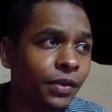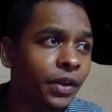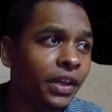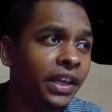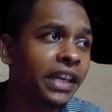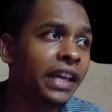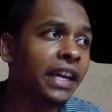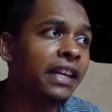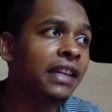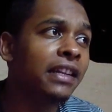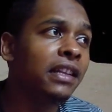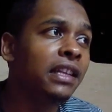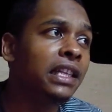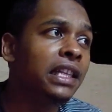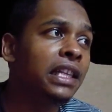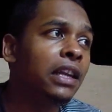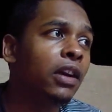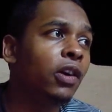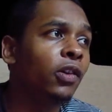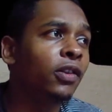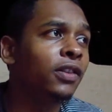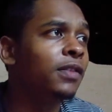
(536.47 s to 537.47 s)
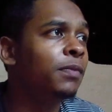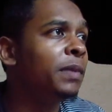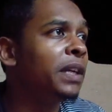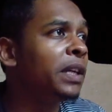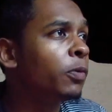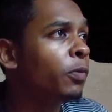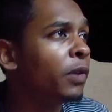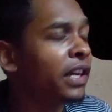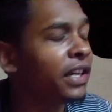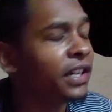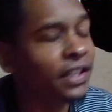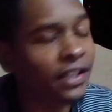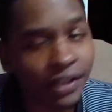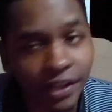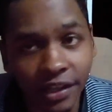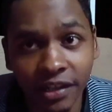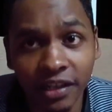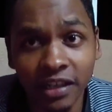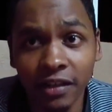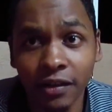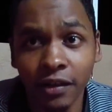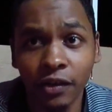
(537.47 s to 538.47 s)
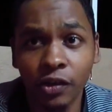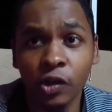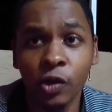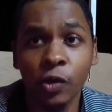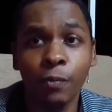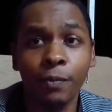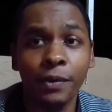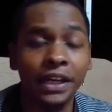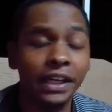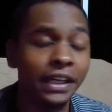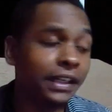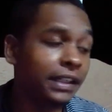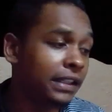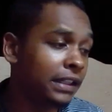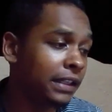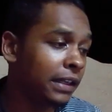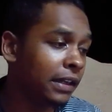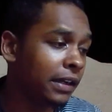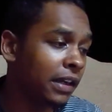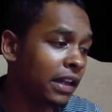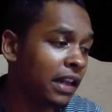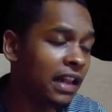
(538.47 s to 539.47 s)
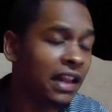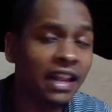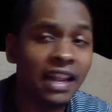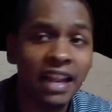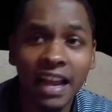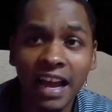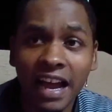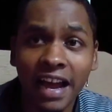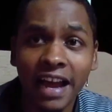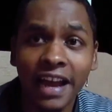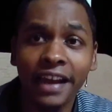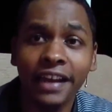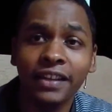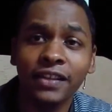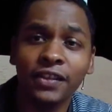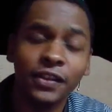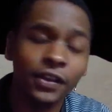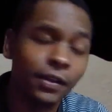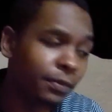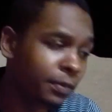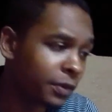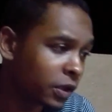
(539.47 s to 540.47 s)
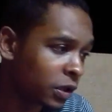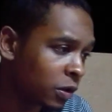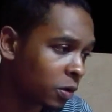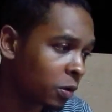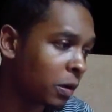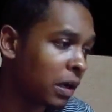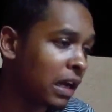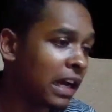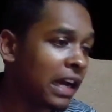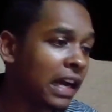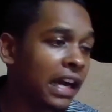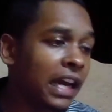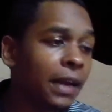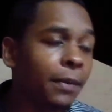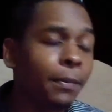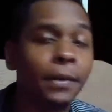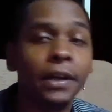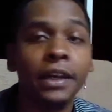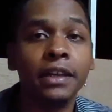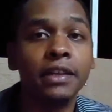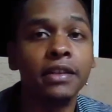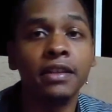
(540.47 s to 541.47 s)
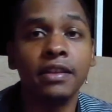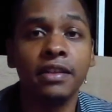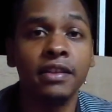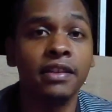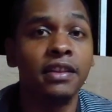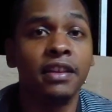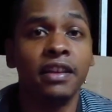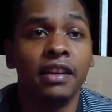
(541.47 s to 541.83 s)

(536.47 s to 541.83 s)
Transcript: You can ask me questions in the comment, like, subscribe, and